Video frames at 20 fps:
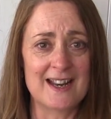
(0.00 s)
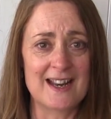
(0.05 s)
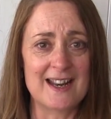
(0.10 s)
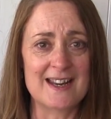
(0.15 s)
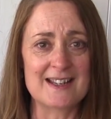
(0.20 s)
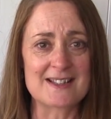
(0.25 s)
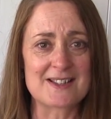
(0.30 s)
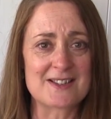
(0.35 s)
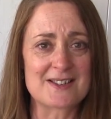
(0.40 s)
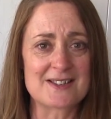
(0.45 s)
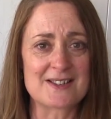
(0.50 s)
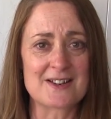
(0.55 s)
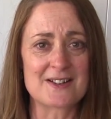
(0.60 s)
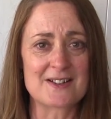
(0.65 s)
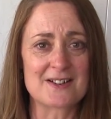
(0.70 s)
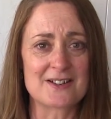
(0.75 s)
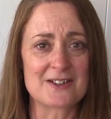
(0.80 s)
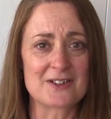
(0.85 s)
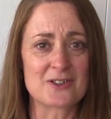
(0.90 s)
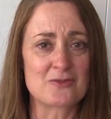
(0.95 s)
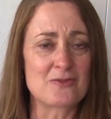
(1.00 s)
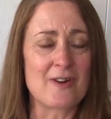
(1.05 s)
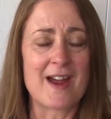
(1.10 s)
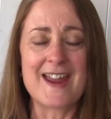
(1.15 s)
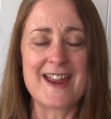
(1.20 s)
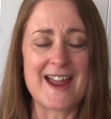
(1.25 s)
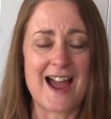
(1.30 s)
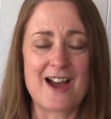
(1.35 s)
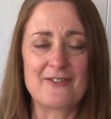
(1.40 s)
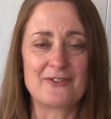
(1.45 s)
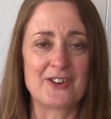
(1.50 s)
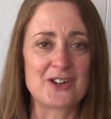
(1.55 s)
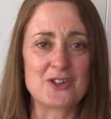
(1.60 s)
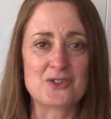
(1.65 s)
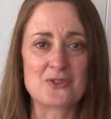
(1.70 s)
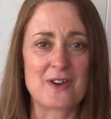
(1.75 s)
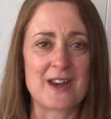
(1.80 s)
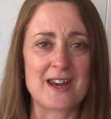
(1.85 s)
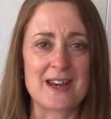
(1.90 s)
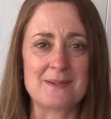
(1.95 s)
It's great having
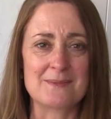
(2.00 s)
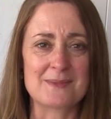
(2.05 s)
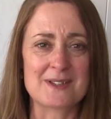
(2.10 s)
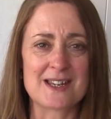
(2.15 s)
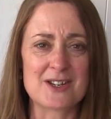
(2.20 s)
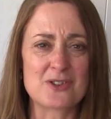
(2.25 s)
dreams,